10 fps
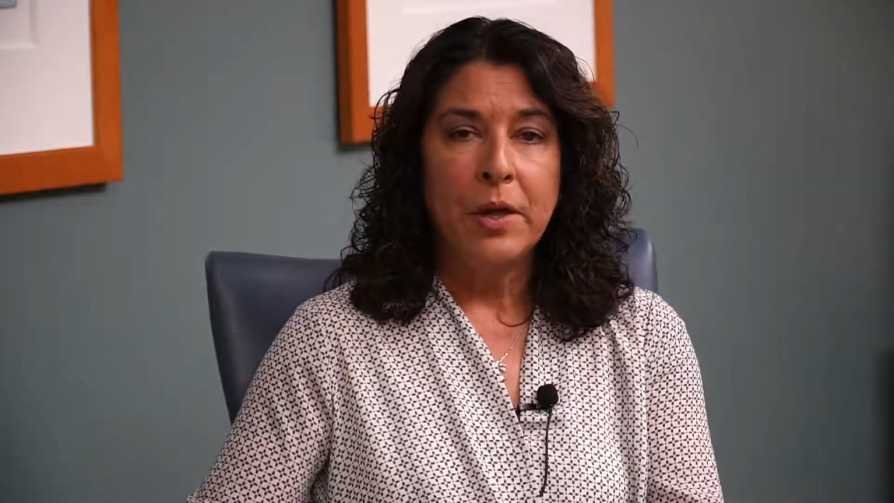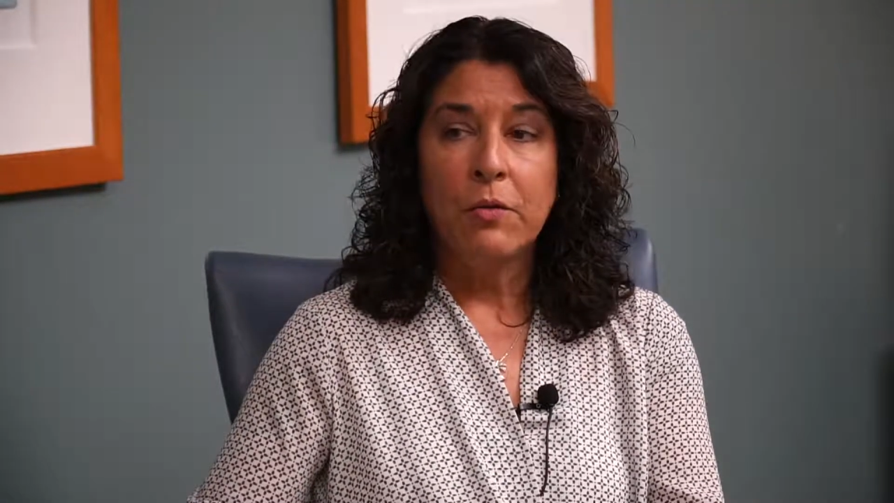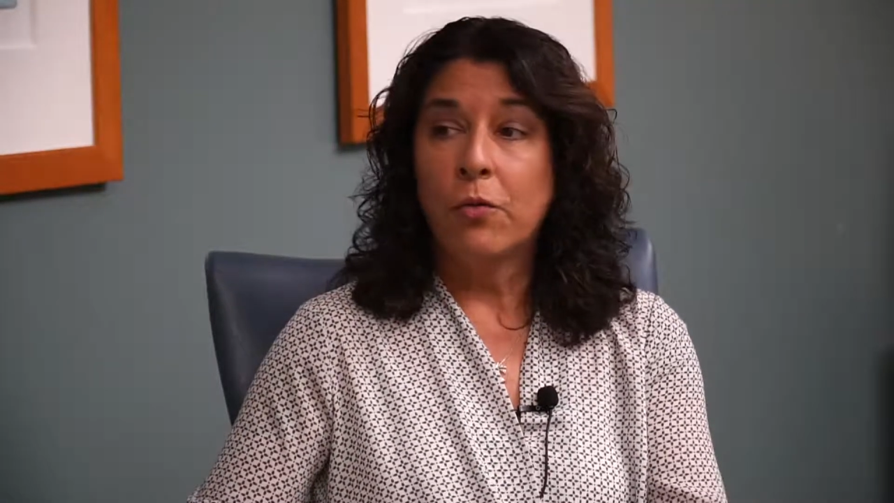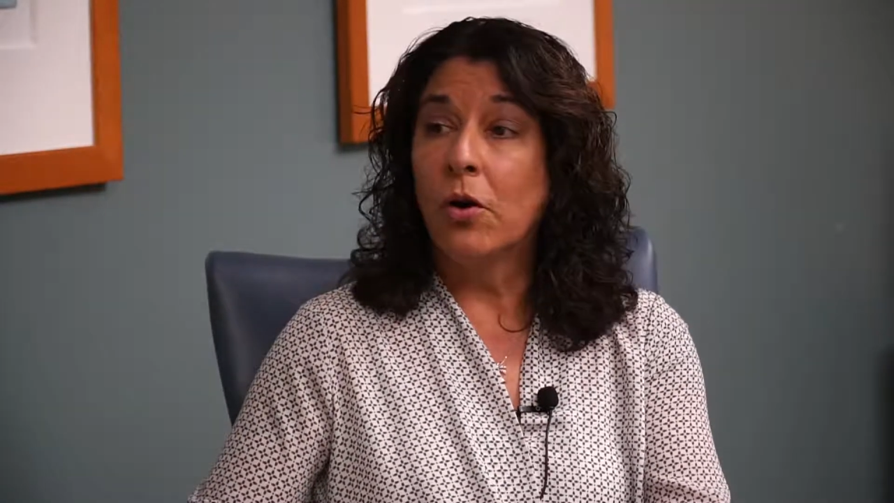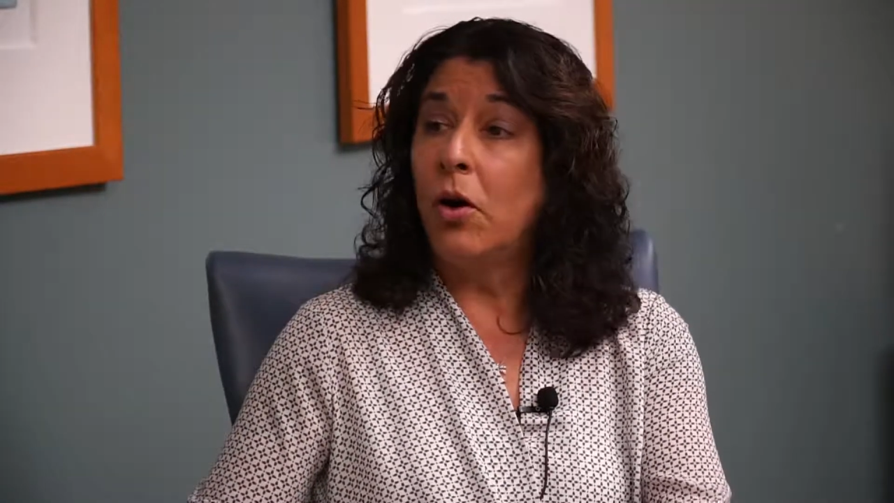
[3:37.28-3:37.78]

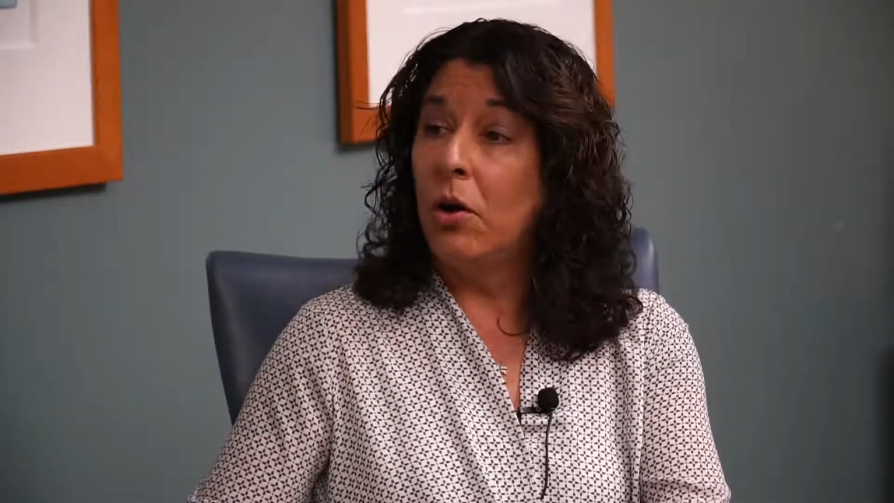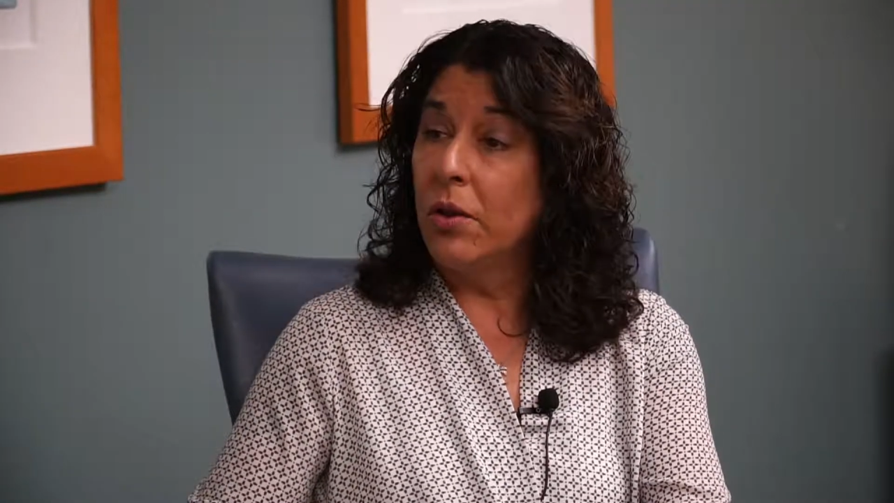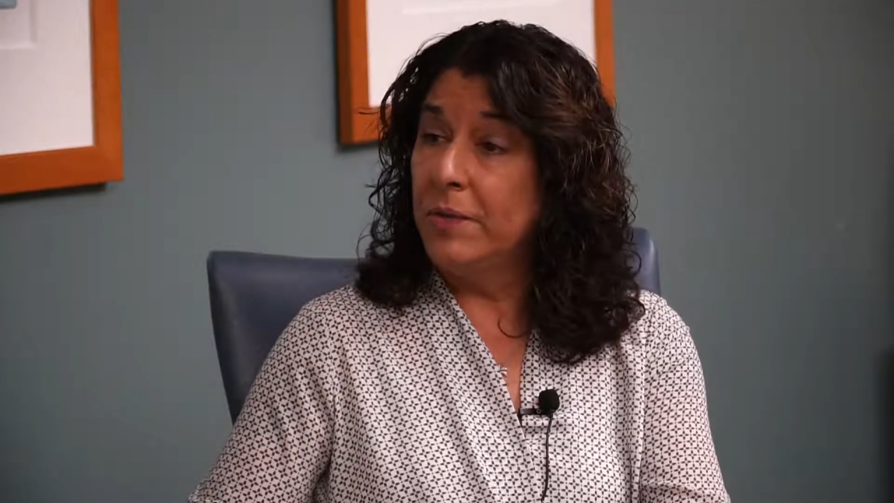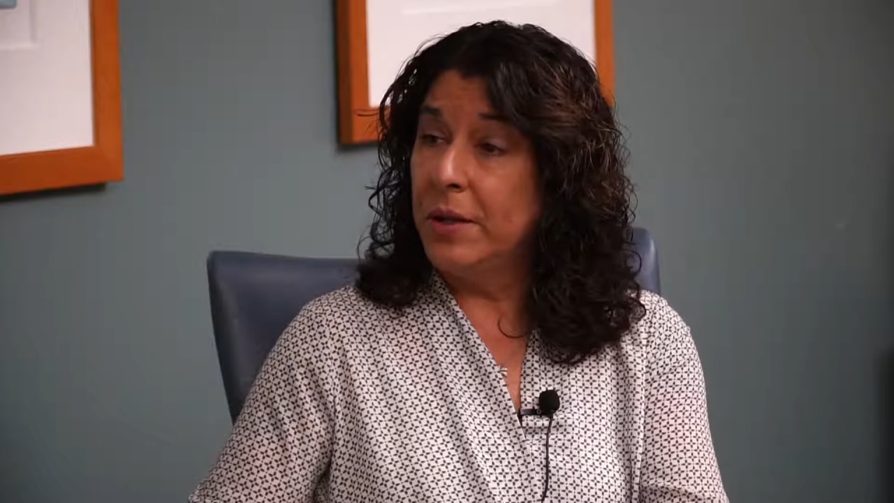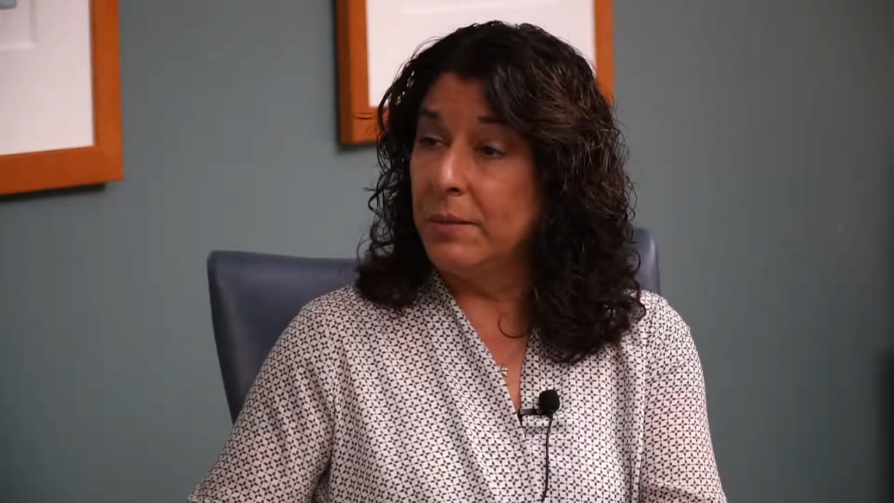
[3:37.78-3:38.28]
For all
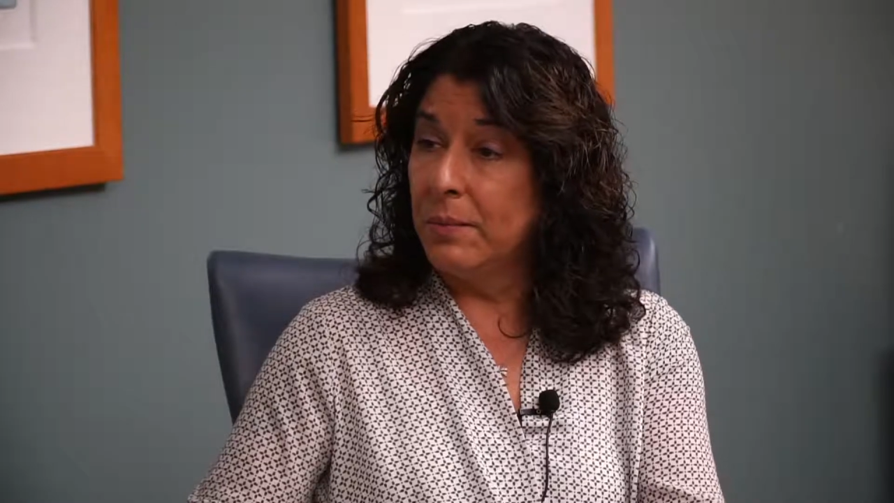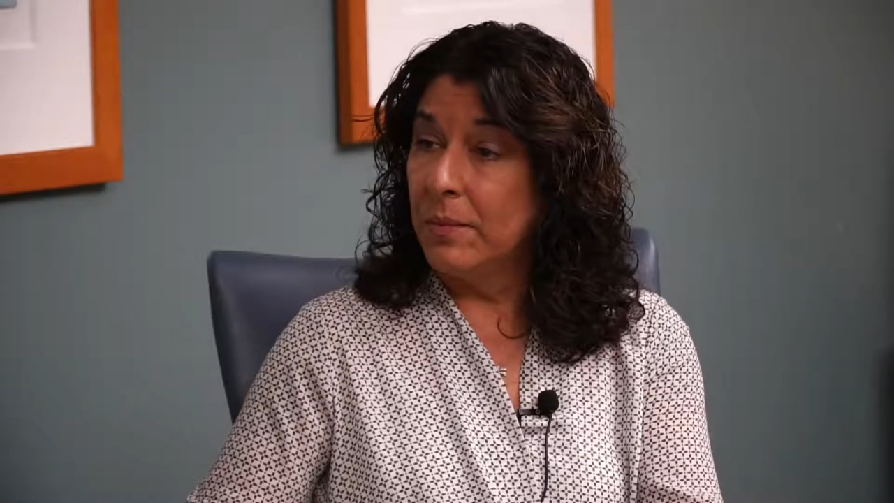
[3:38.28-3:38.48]
of the